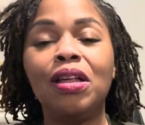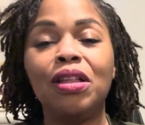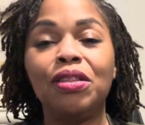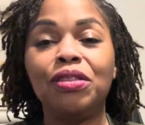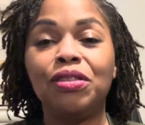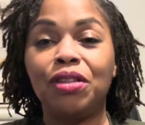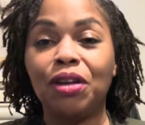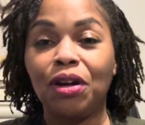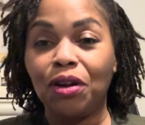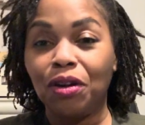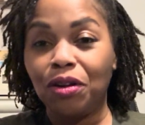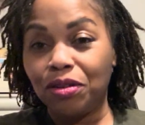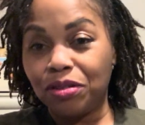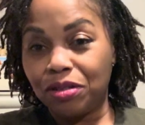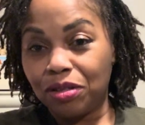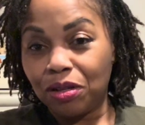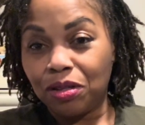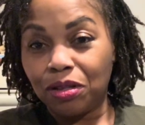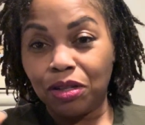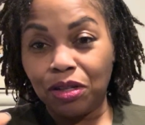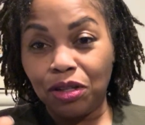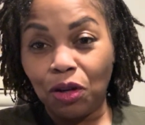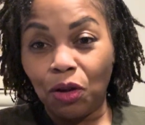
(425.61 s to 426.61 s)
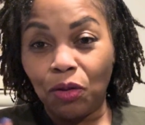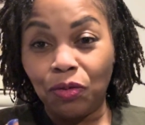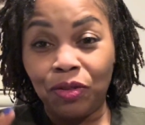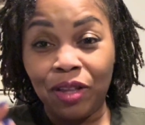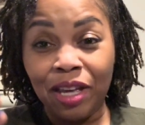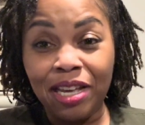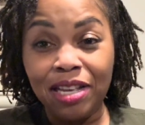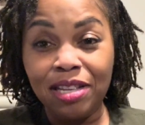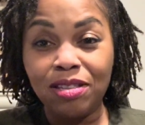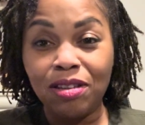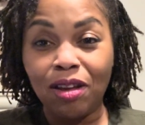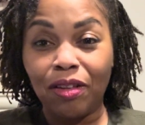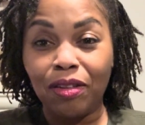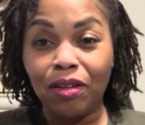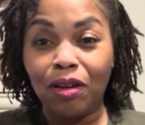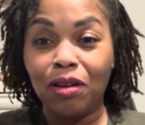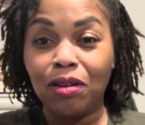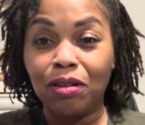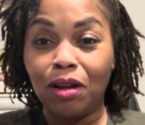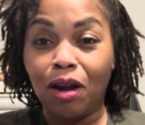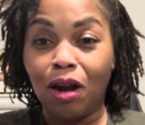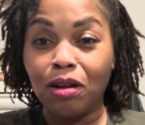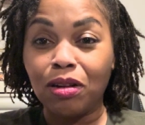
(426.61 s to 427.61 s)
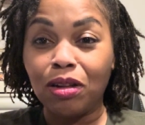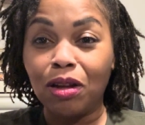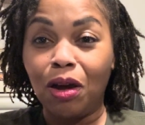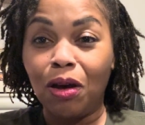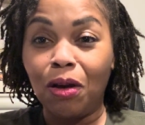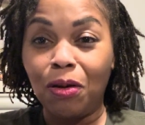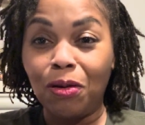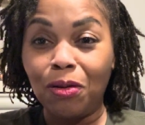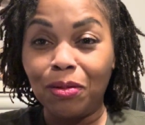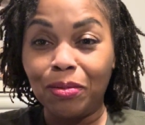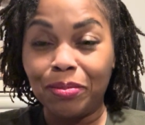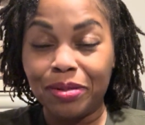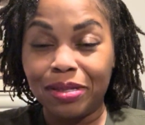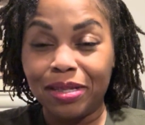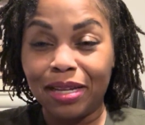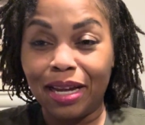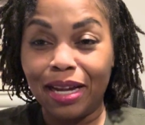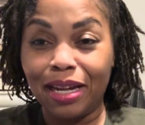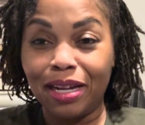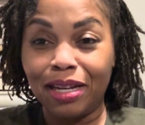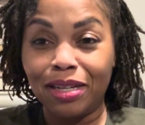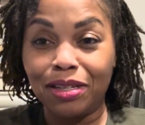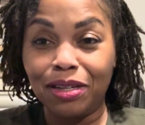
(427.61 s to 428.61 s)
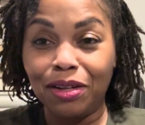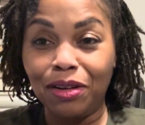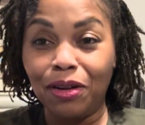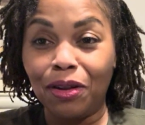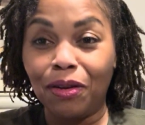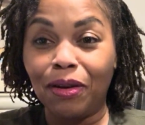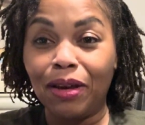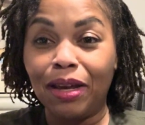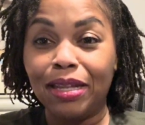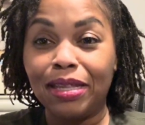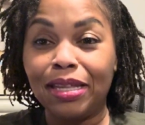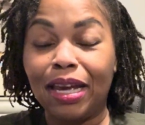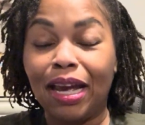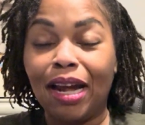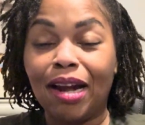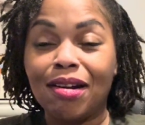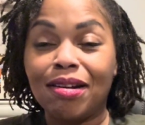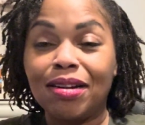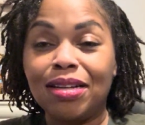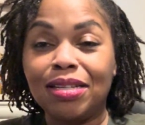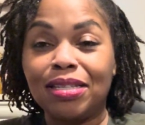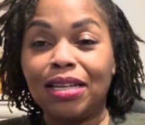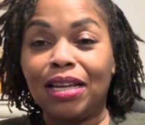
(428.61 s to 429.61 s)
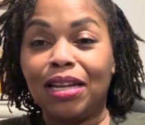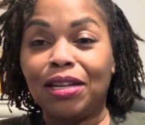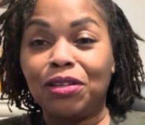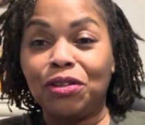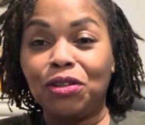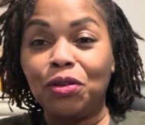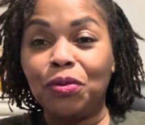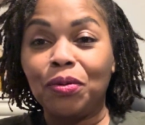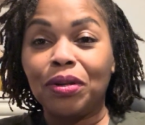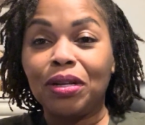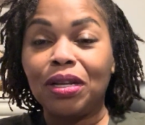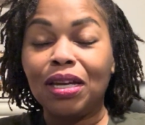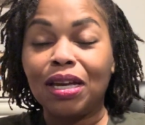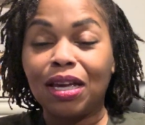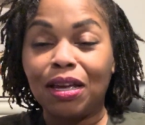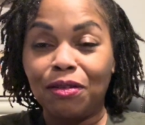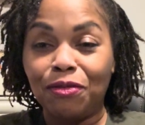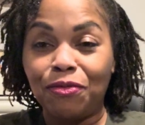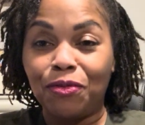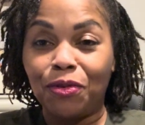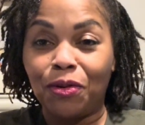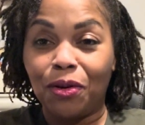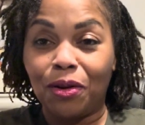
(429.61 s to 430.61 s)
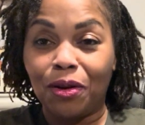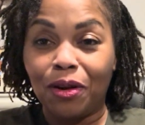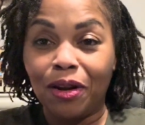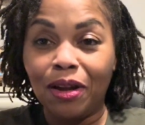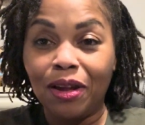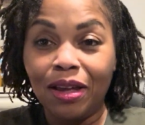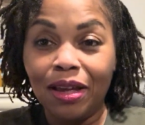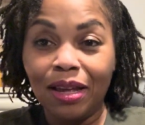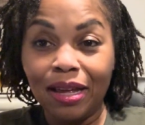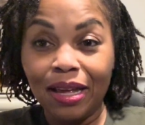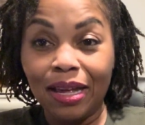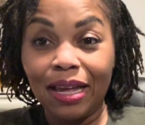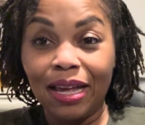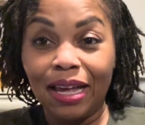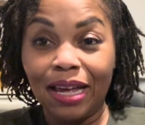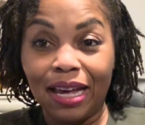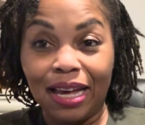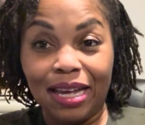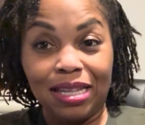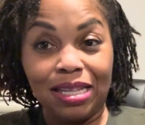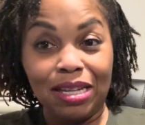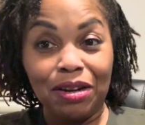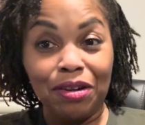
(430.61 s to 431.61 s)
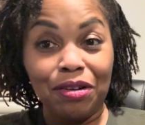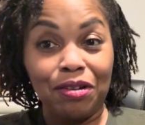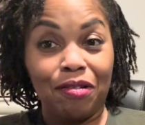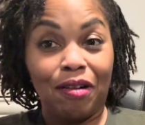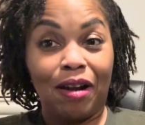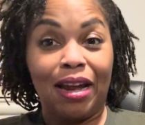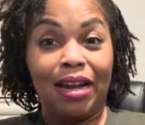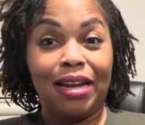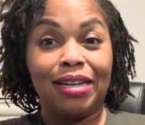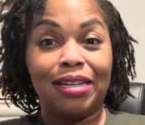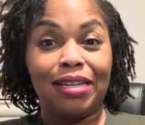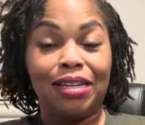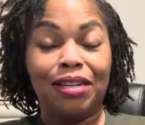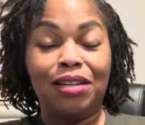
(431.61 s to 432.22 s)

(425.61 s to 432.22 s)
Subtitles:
There's these are the homes that in the areas that you were looking for, and they're great.